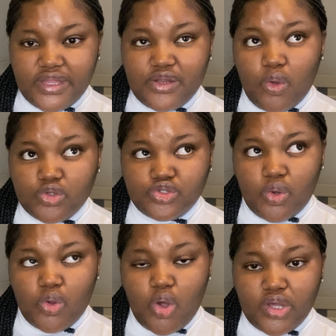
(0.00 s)

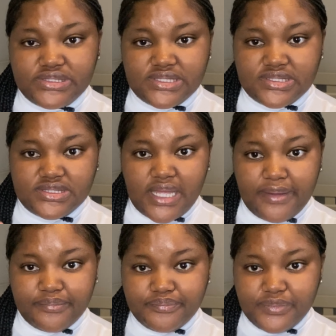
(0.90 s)
also causes
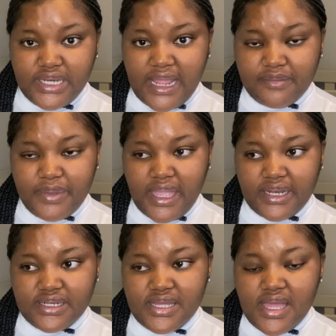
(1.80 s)
neck
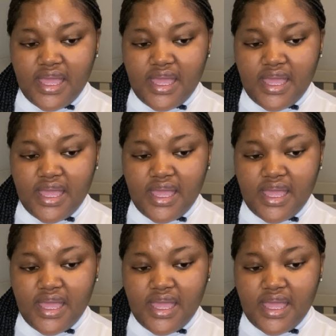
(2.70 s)
pain,